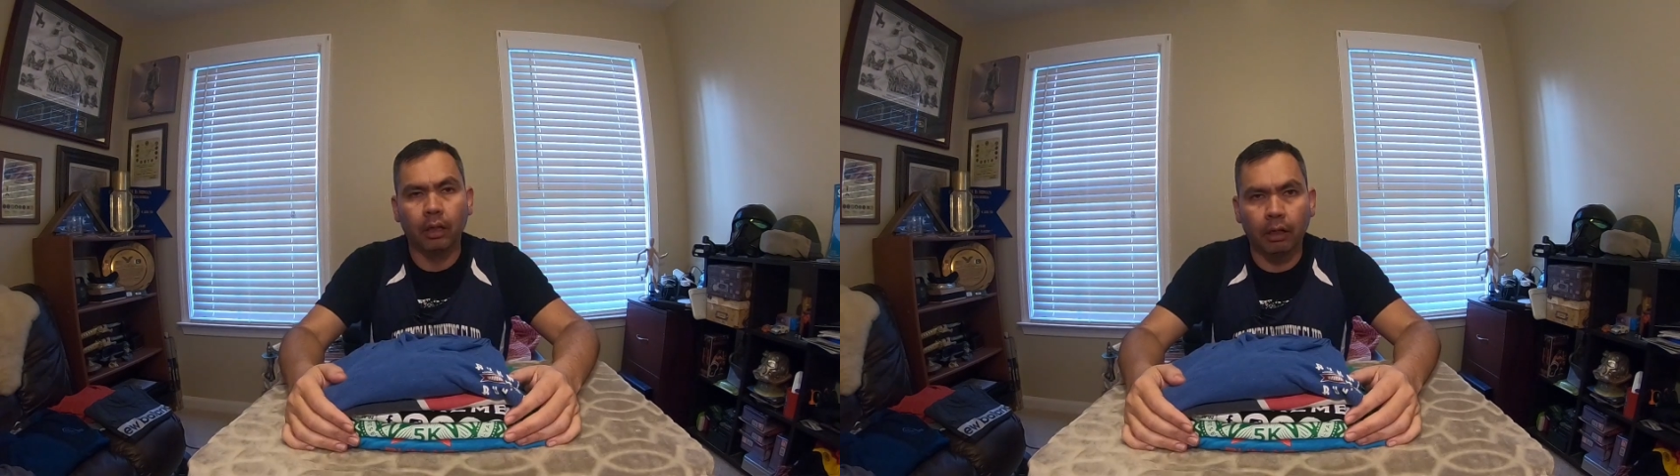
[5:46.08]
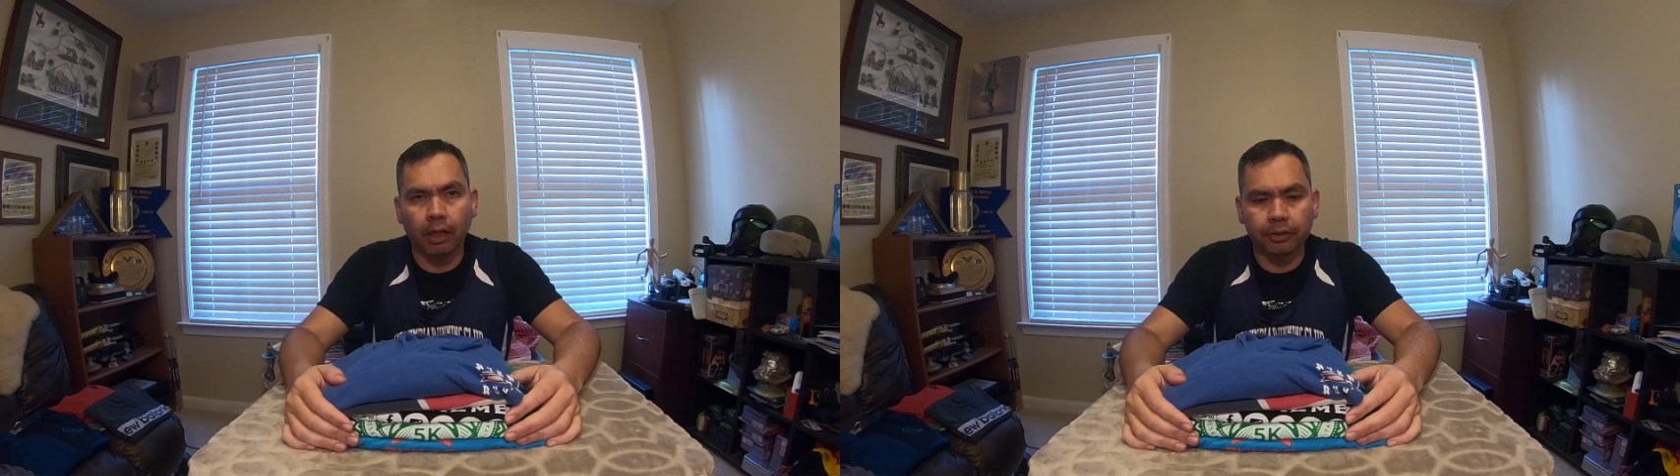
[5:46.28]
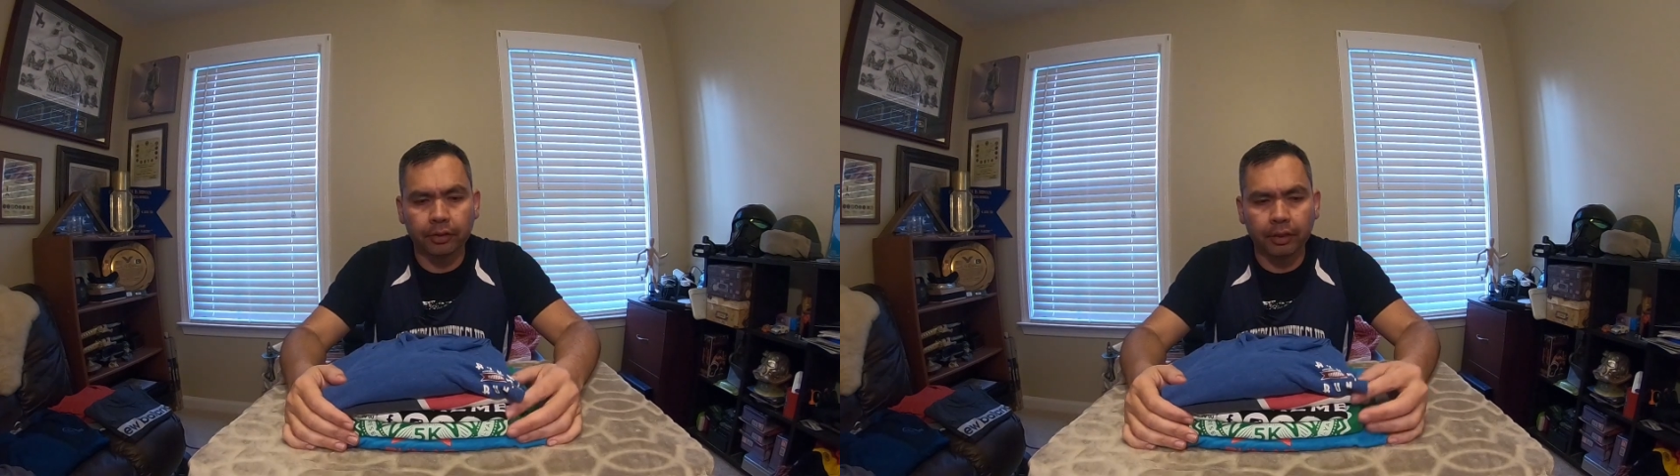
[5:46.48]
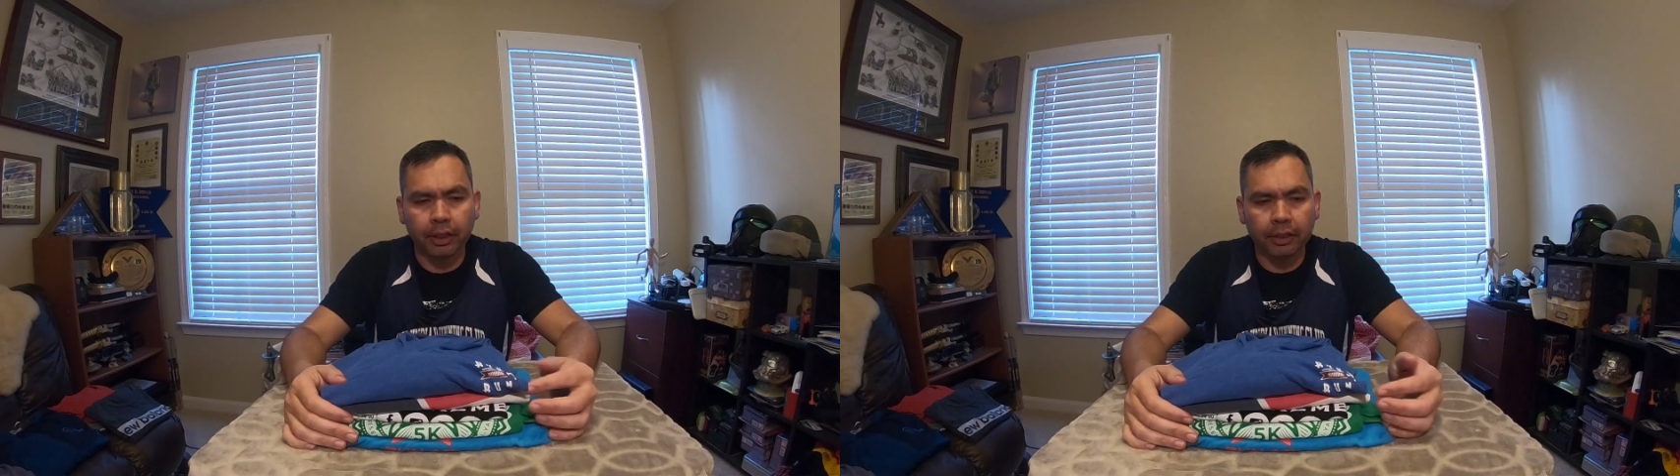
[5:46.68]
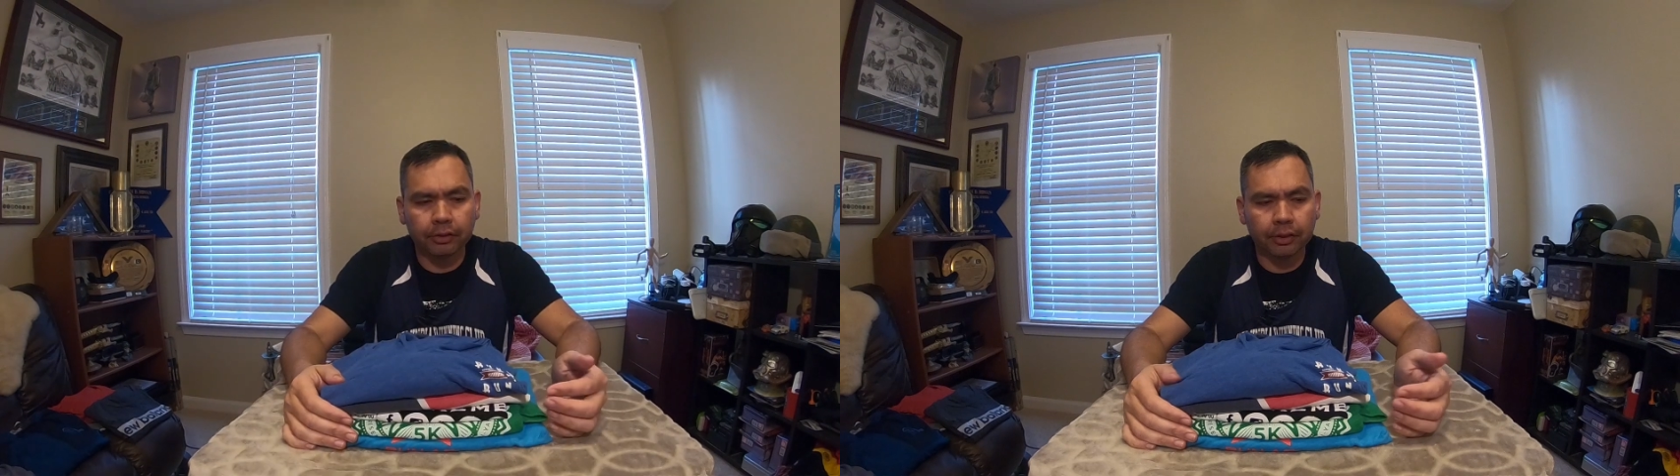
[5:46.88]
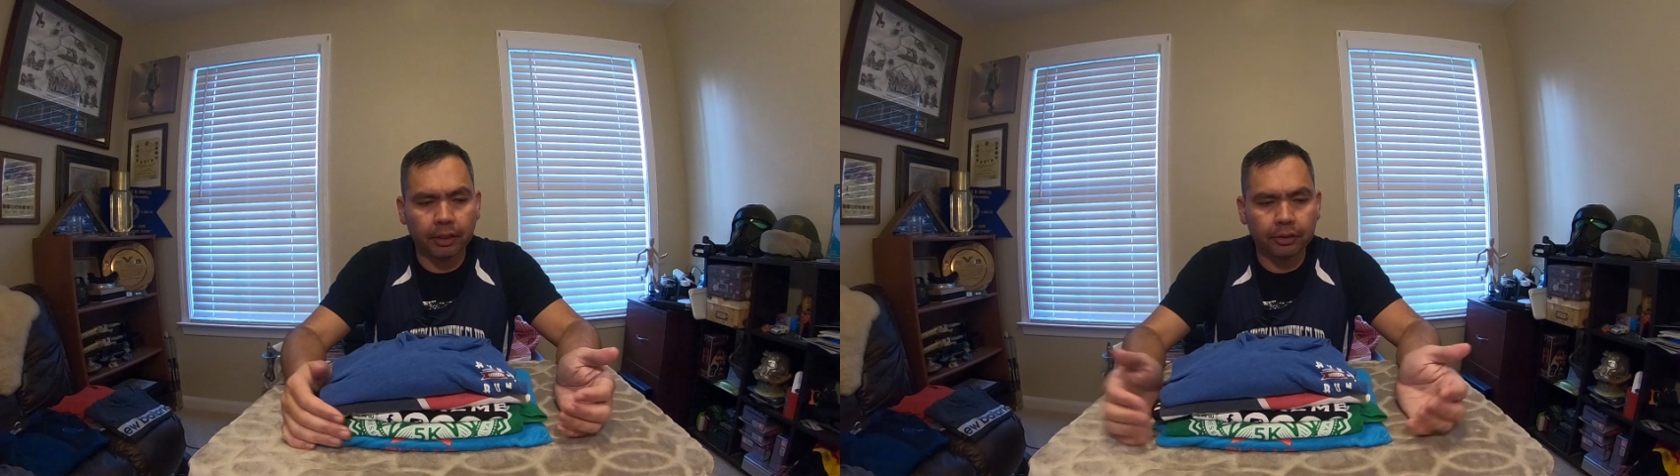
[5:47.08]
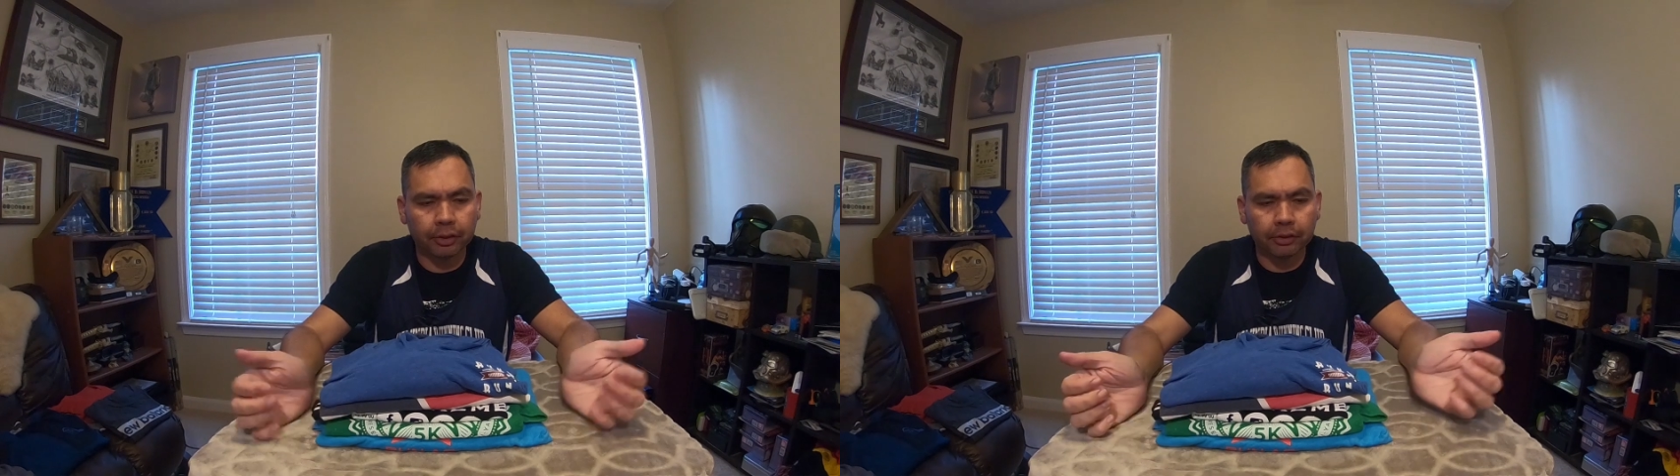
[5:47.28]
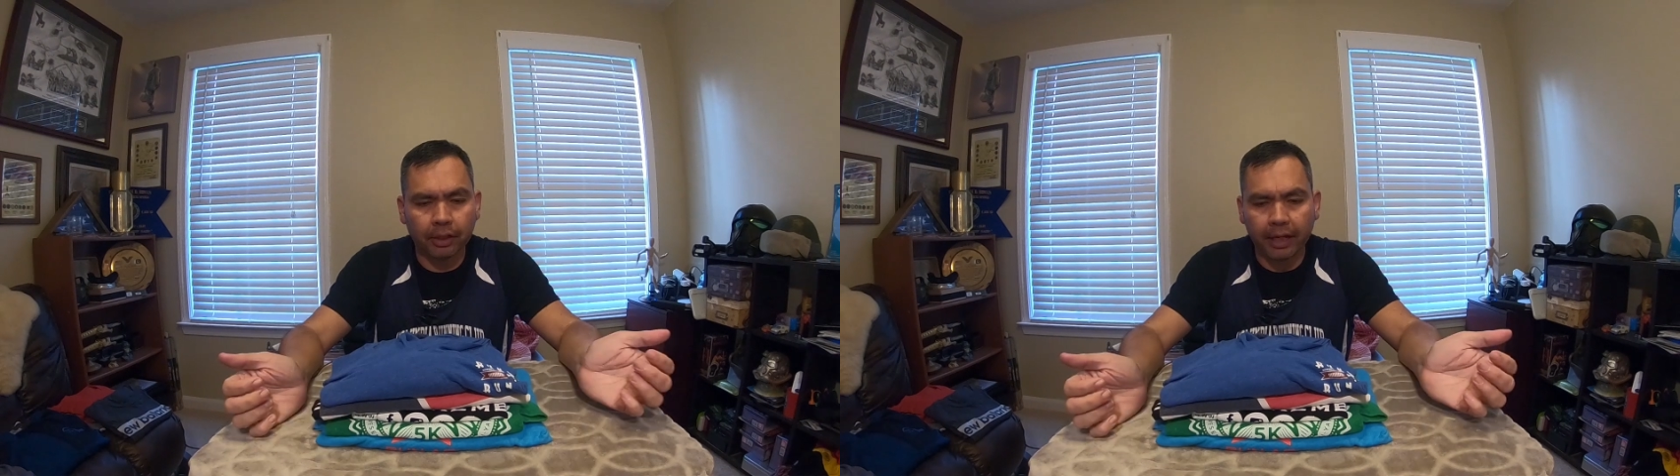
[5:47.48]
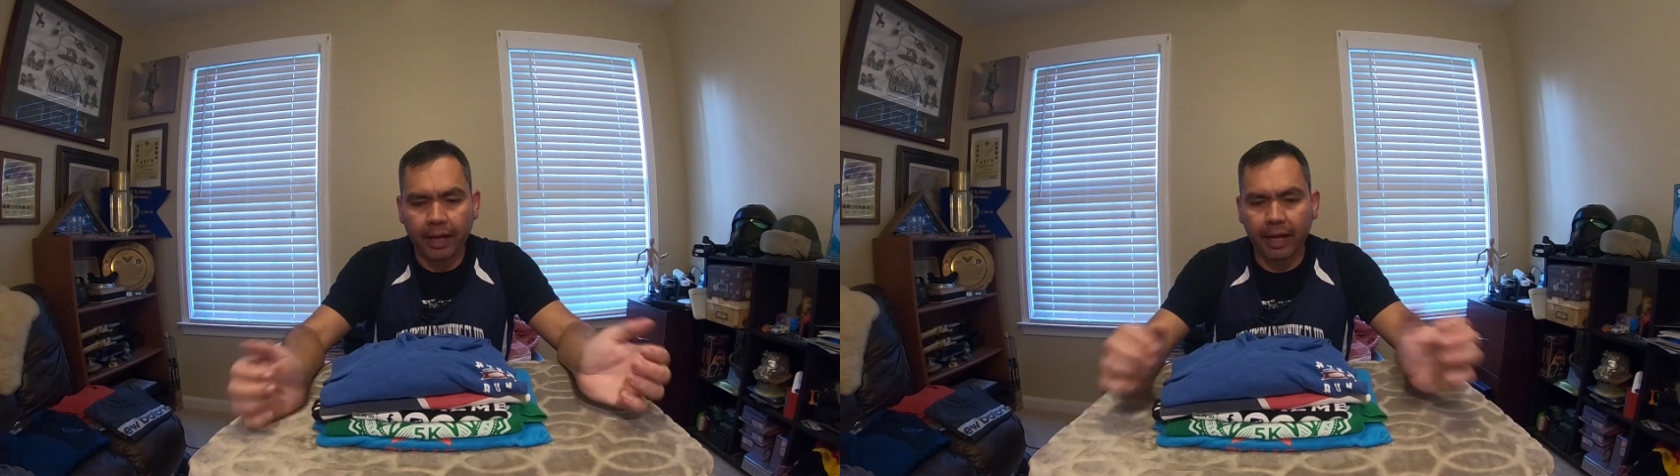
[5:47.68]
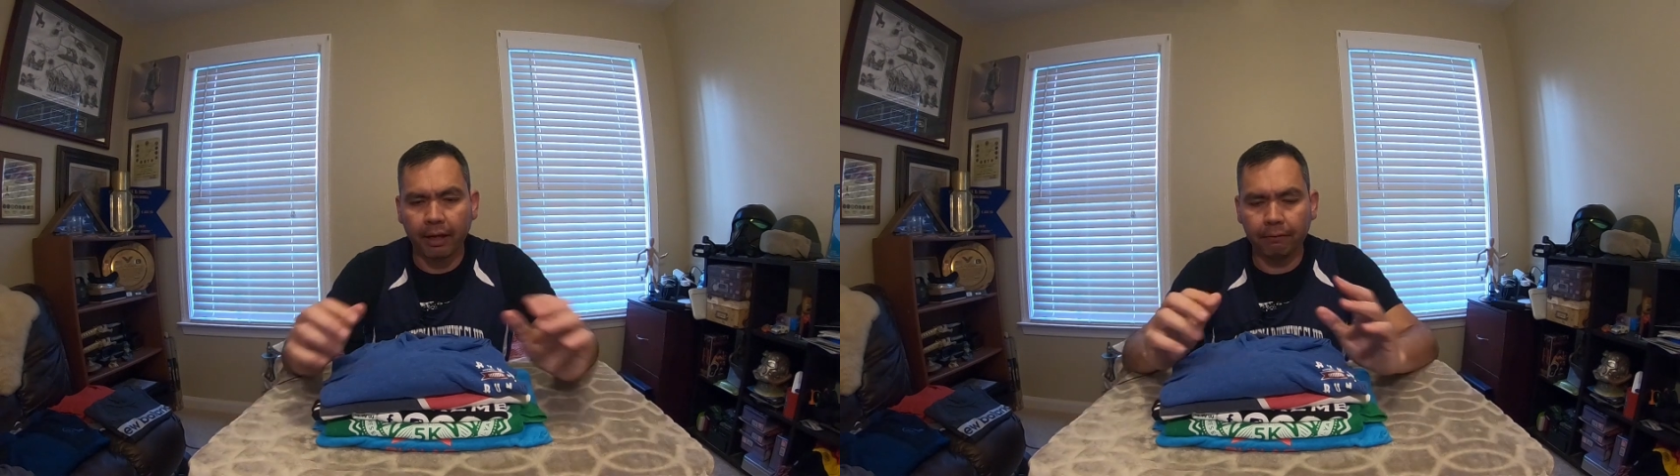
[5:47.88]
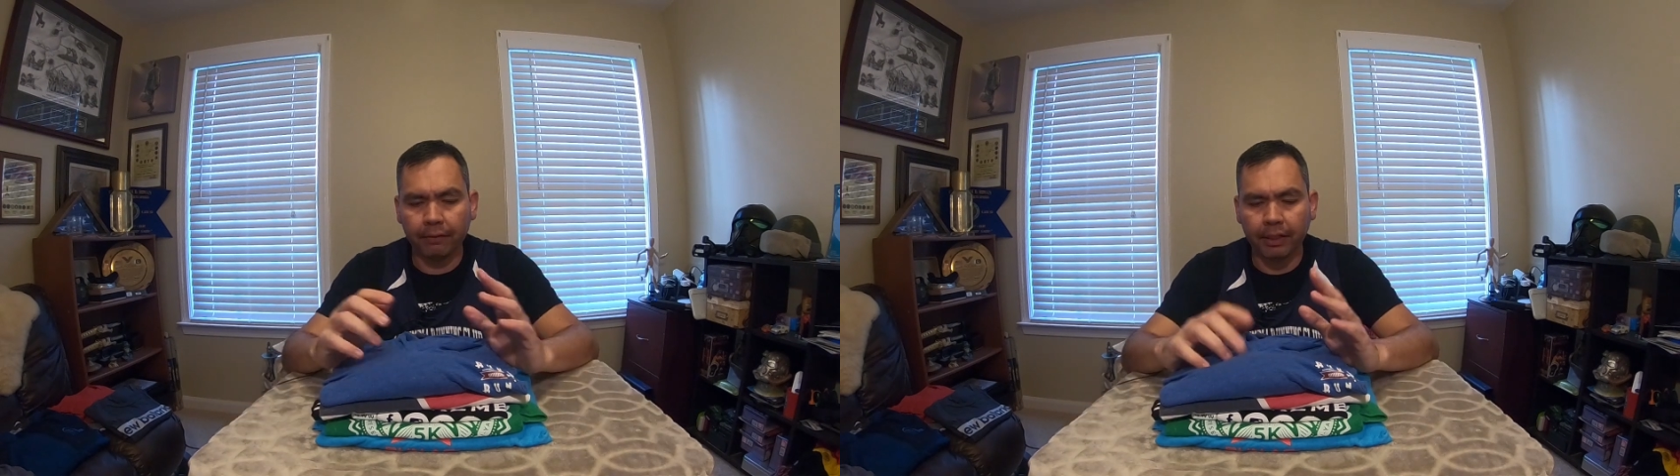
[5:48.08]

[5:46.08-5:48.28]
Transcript: All right, so the next set of shirts that I have